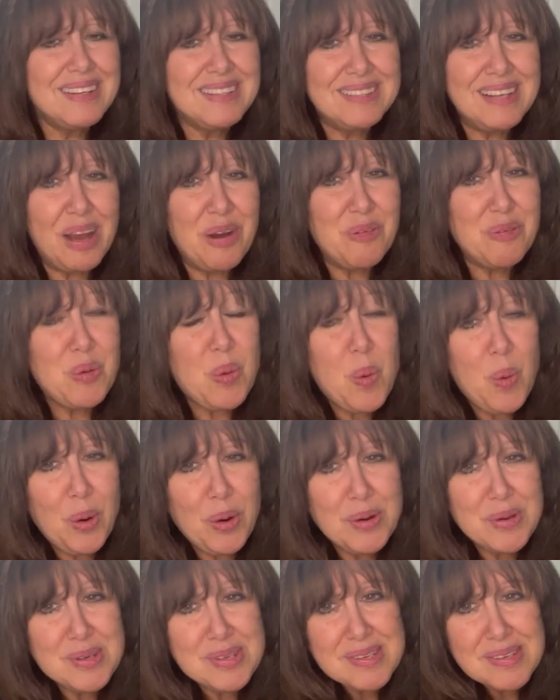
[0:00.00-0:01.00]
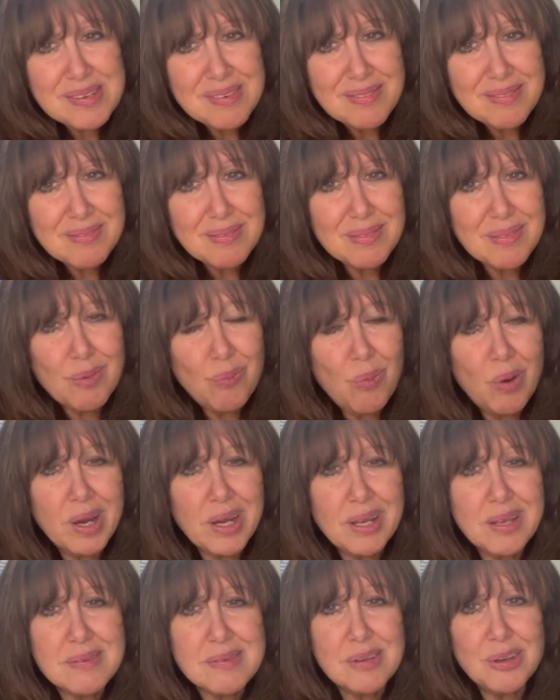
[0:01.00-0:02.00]
Now, of course,
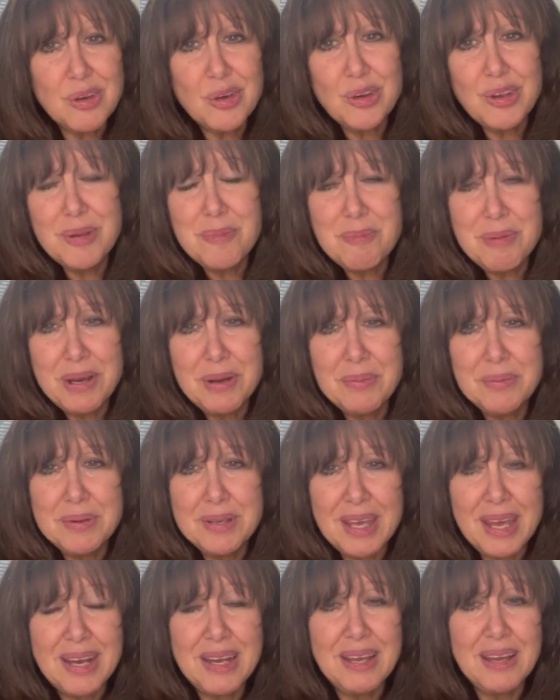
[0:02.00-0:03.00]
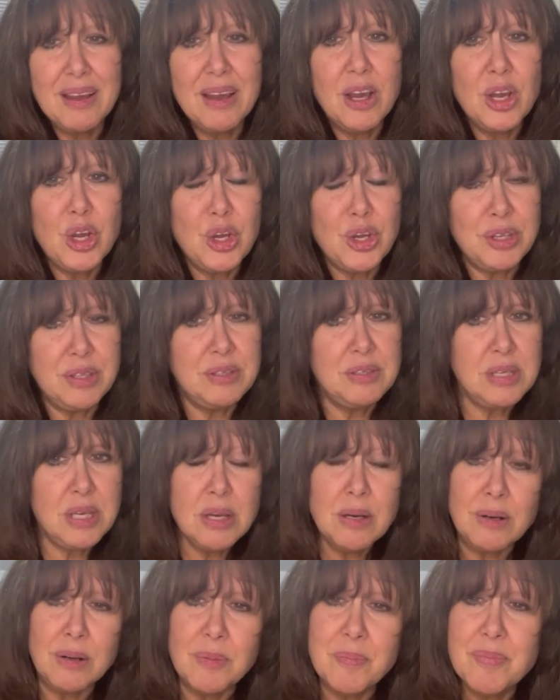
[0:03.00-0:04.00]
what isn't good about getting a good
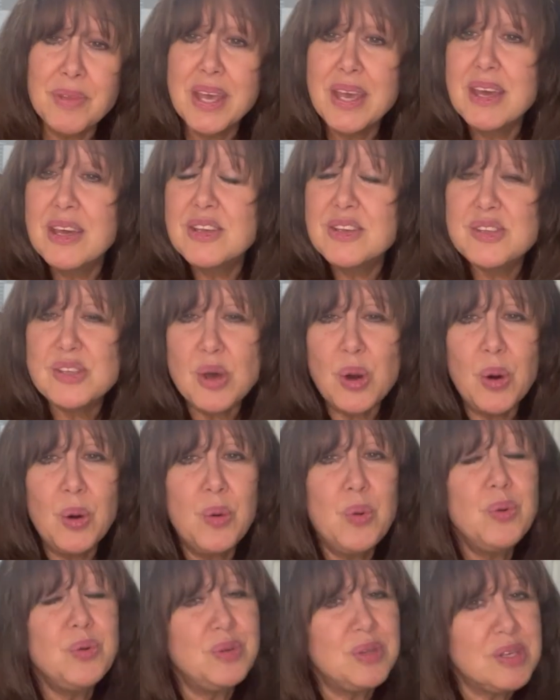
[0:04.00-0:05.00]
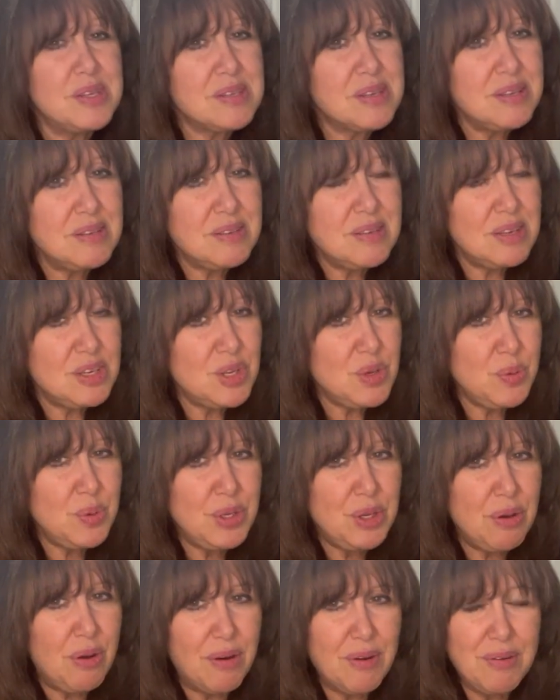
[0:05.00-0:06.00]
deal? So discontinued
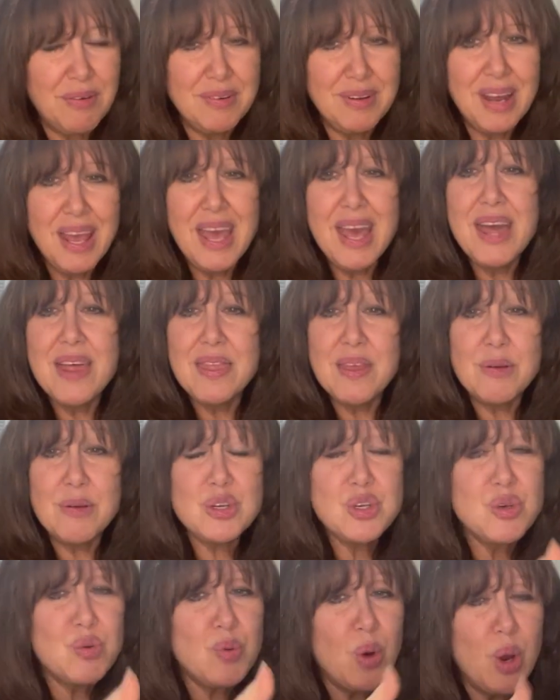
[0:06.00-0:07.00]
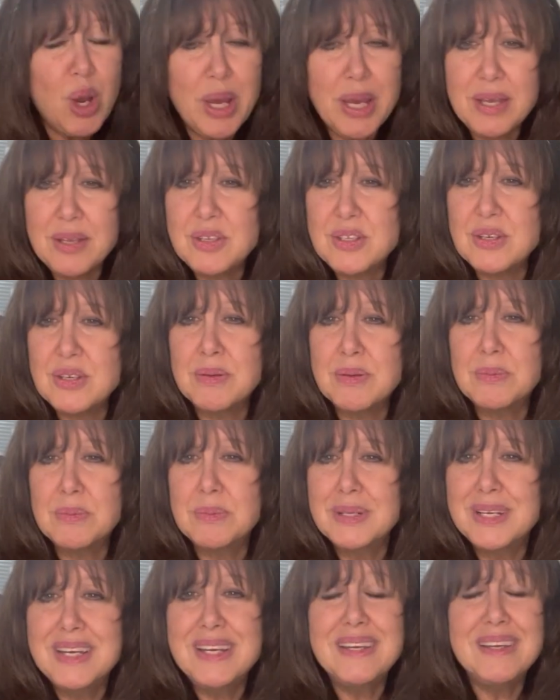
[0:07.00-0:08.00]
yarn, they're trying to
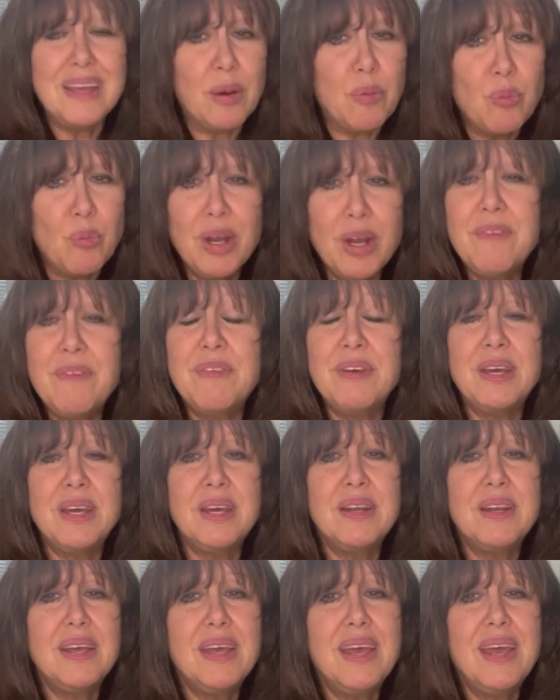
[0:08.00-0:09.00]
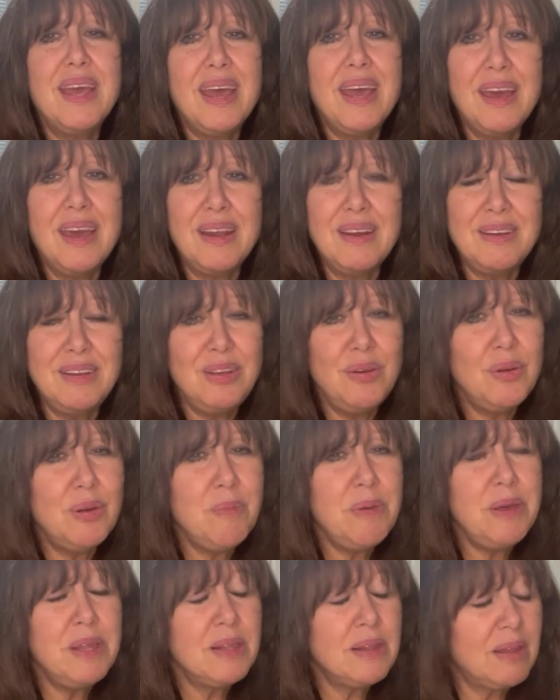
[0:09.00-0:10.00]
get rid of it, and you could
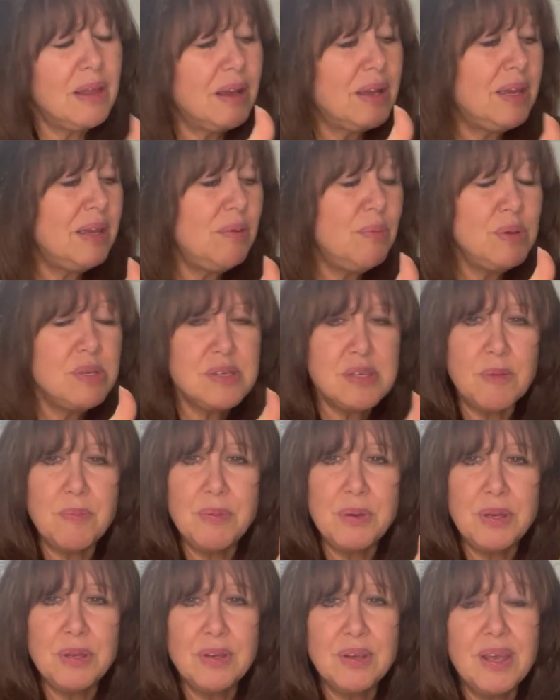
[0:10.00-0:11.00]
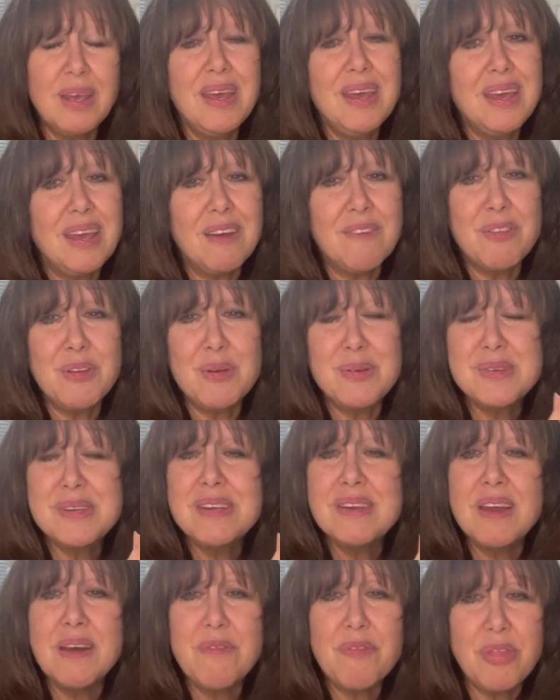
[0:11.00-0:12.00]
be the lucky recipient. If there's
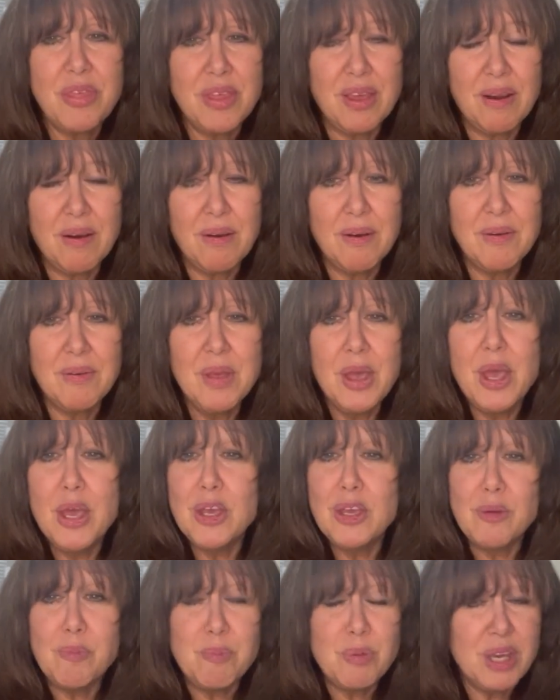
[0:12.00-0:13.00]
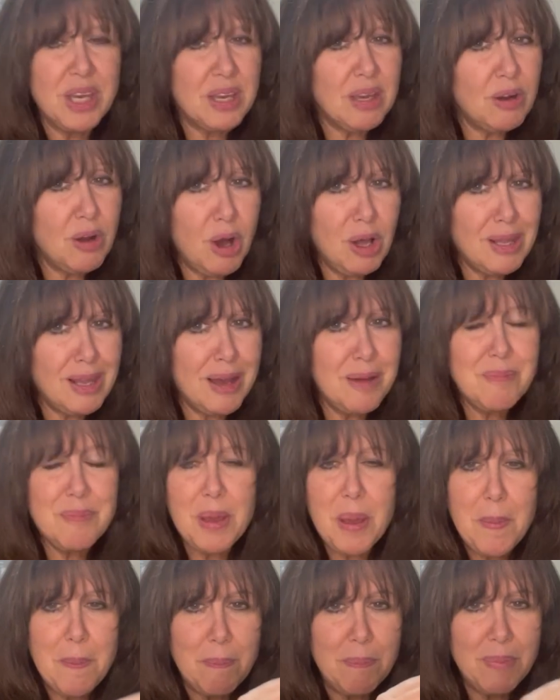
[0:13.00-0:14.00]
enough there, you pick it all up,
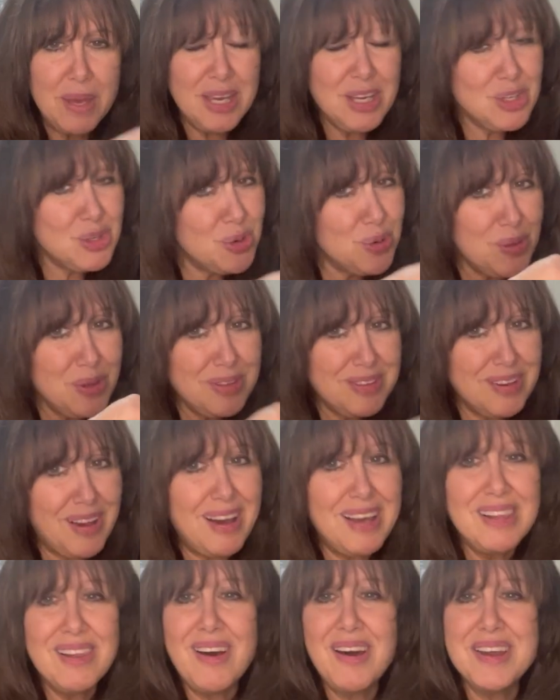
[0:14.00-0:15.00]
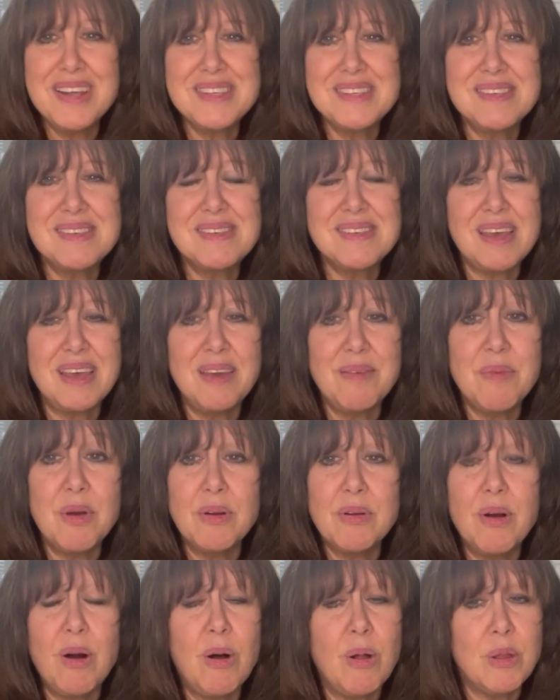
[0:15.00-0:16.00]
make sure the dye lot is the same
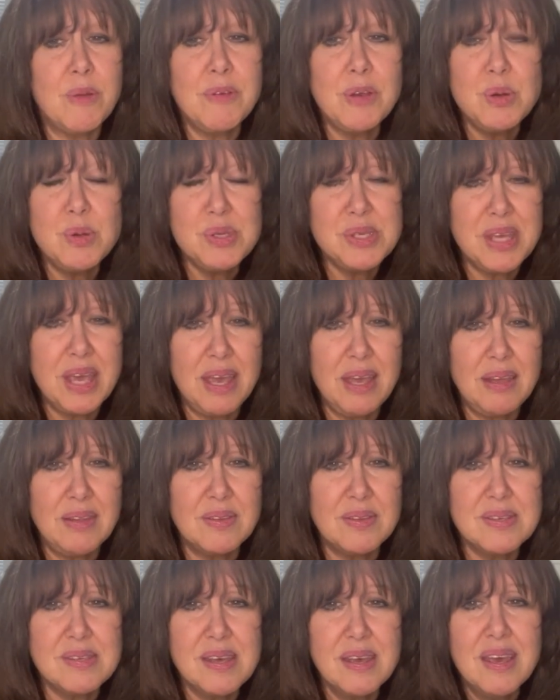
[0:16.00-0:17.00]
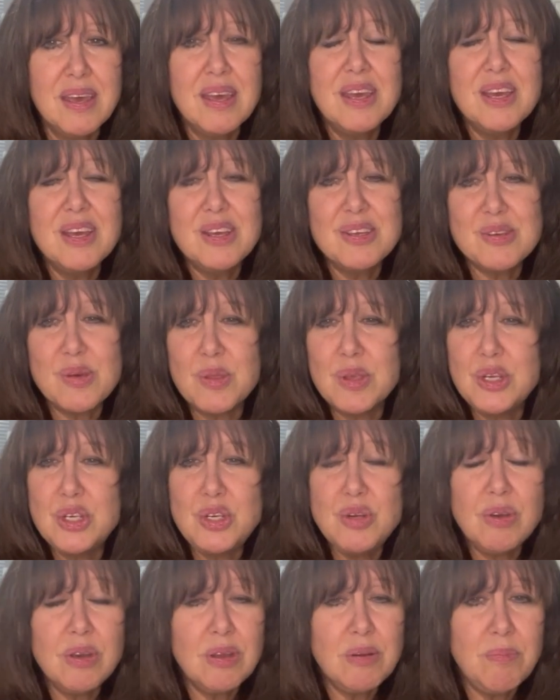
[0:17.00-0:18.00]
on all of your skeins so that
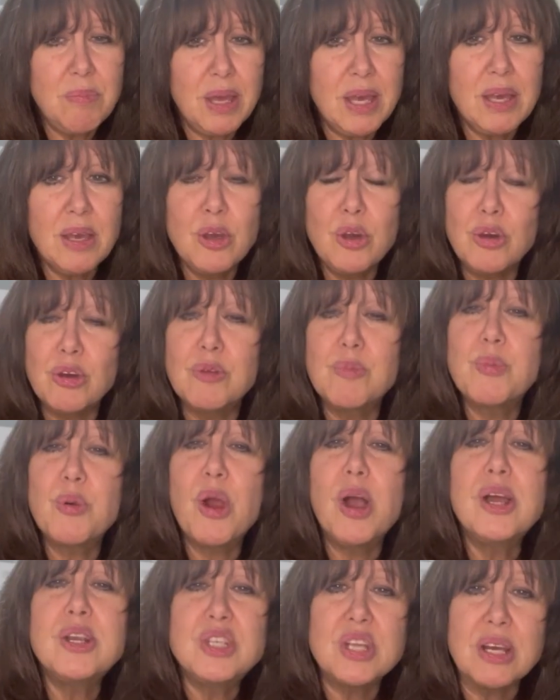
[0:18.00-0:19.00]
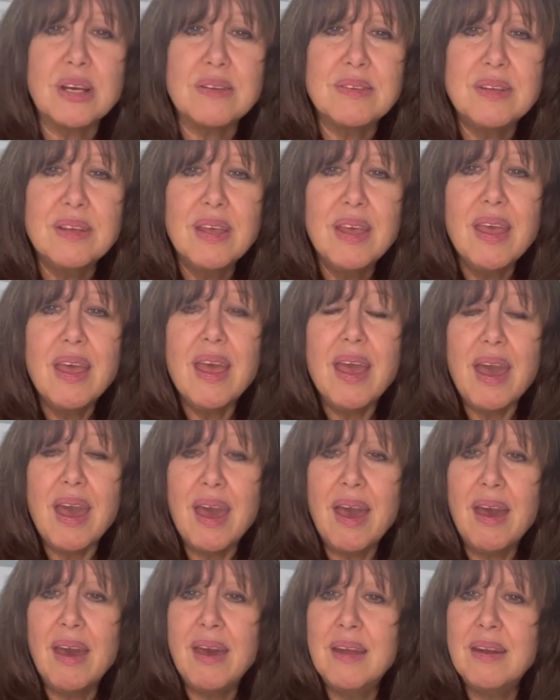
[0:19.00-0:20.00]
you can make a good project,
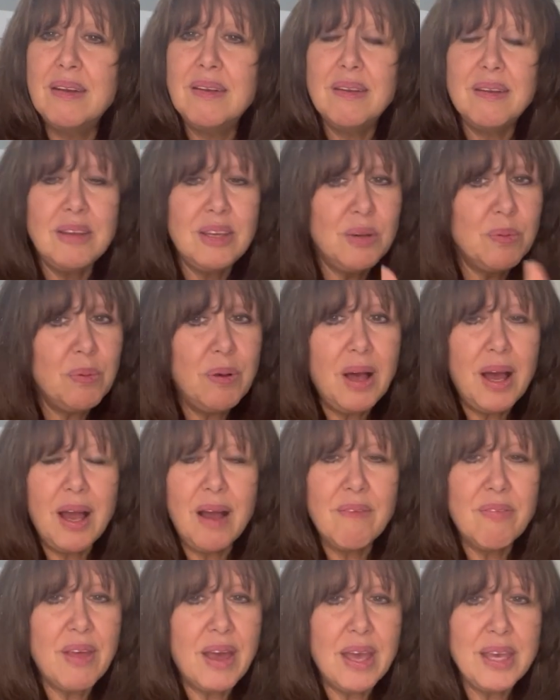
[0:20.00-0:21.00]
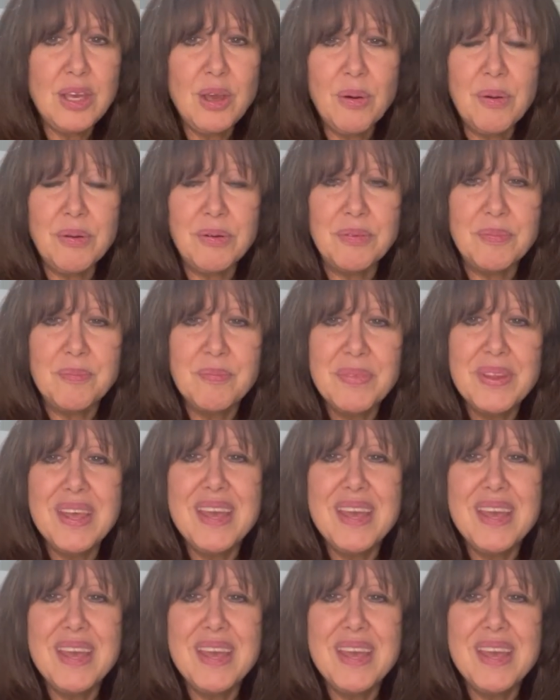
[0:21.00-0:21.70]
and you will have that yarn.